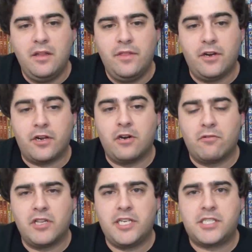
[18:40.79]
they're gonna
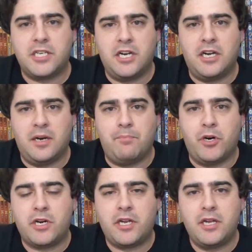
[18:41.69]
release a
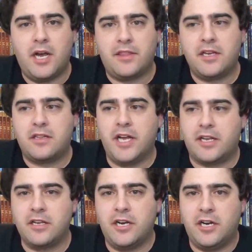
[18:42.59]
book. I think
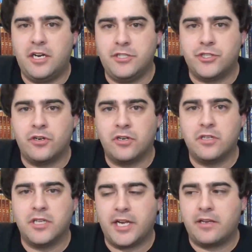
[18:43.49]
like a
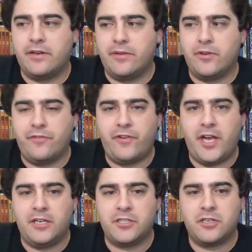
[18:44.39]
journal, like a
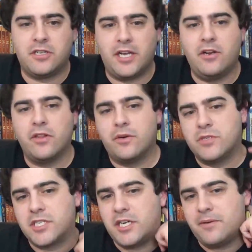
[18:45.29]
fan journal. I know there was